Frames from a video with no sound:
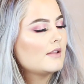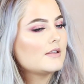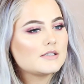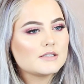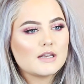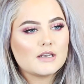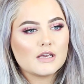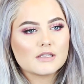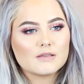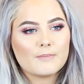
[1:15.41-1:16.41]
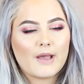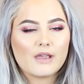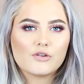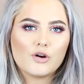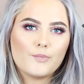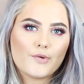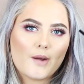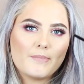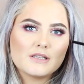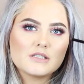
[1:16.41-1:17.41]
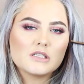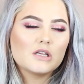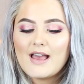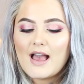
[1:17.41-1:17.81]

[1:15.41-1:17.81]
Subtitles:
This is the NYX Micro Brow Pencil.